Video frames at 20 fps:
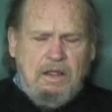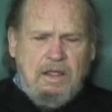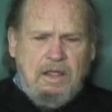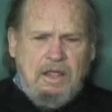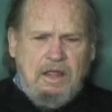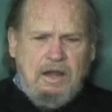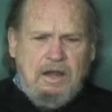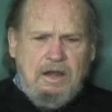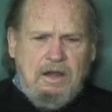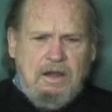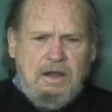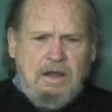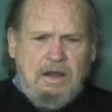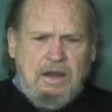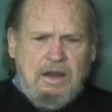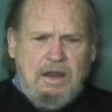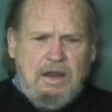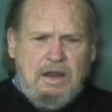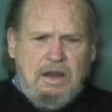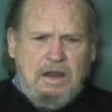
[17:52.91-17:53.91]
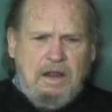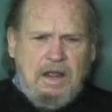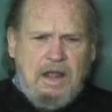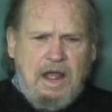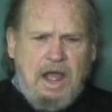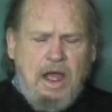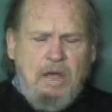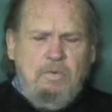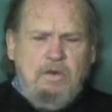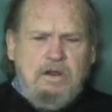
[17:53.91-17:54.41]
And
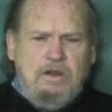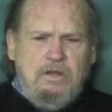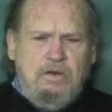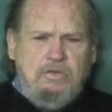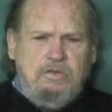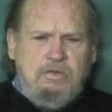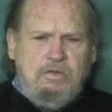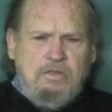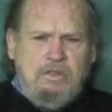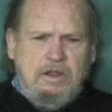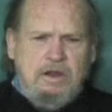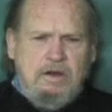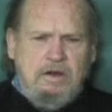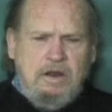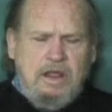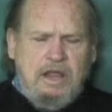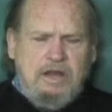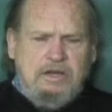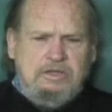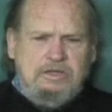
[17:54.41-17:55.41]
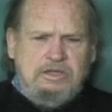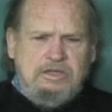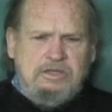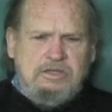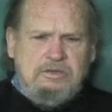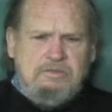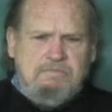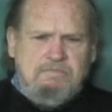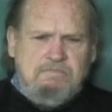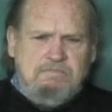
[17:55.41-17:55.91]
I would go through there and
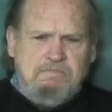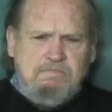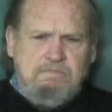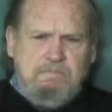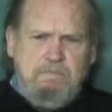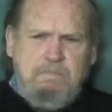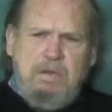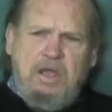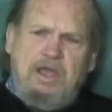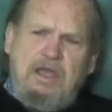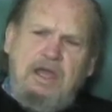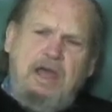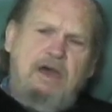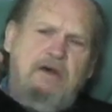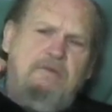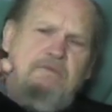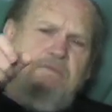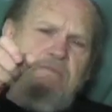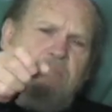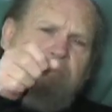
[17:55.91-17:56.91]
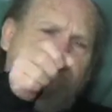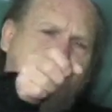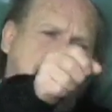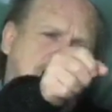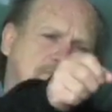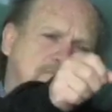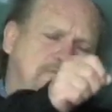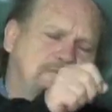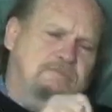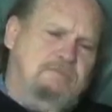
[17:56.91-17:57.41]
just pick out
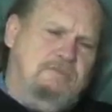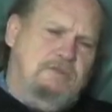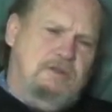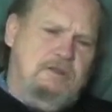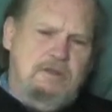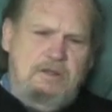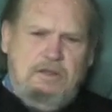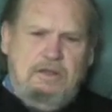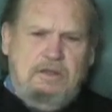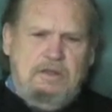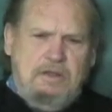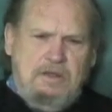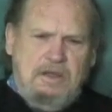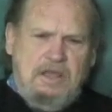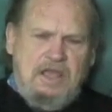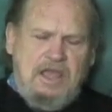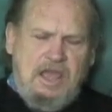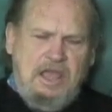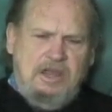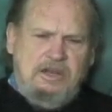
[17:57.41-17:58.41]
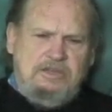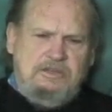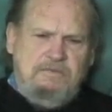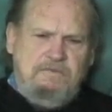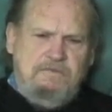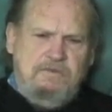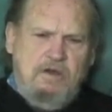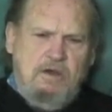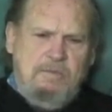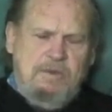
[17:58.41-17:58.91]
cans of
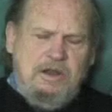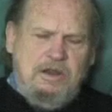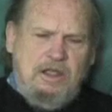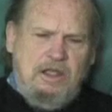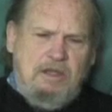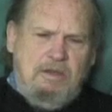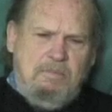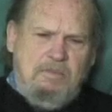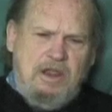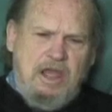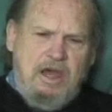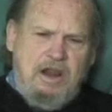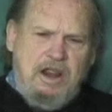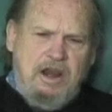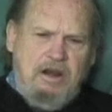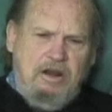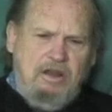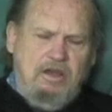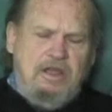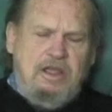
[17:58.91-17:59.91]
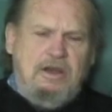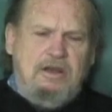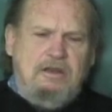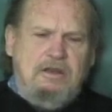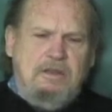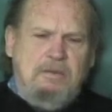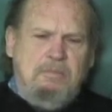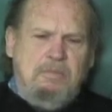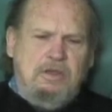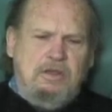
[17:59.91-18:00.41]
film and take them down and look at
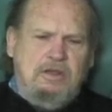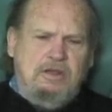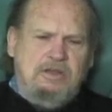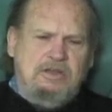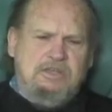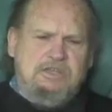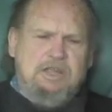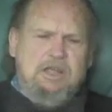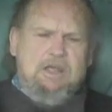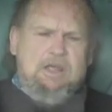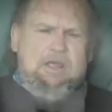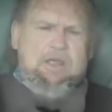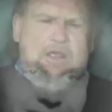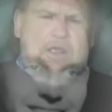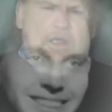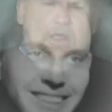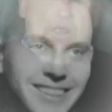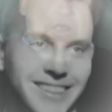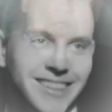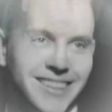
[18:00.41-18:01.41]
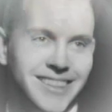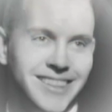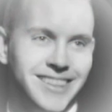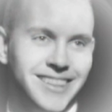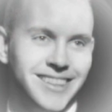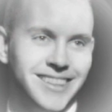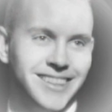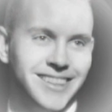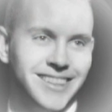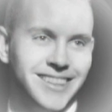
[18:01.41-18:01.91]
them, because
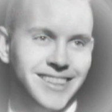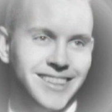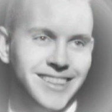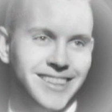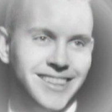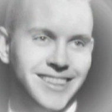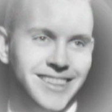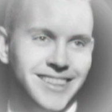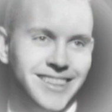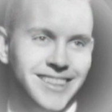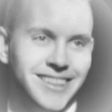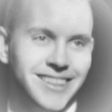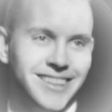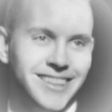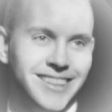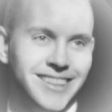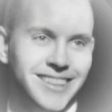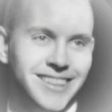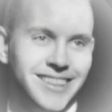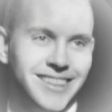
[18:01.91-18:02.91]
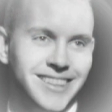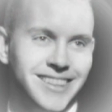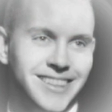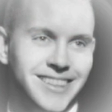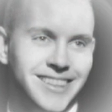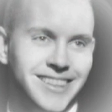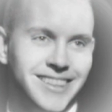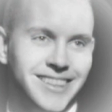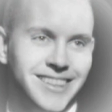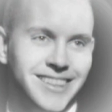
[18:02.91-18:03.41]
they had people shooting
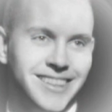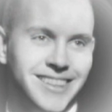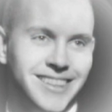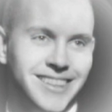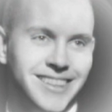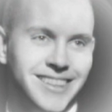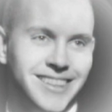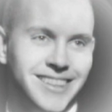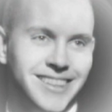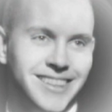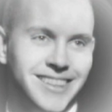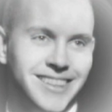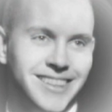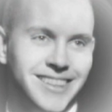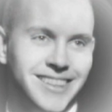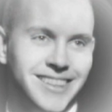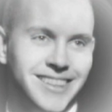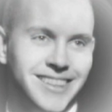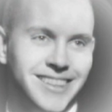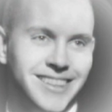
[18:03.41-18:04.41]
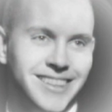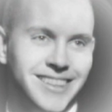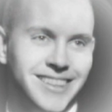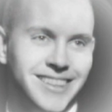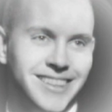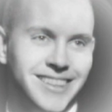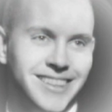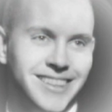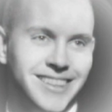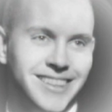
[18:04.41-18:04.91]
stories there like Houston
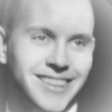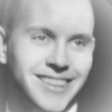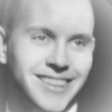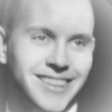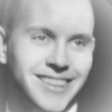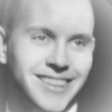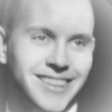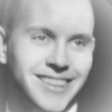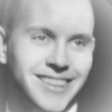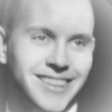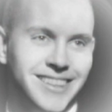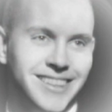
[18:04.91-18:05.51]
Hall, who may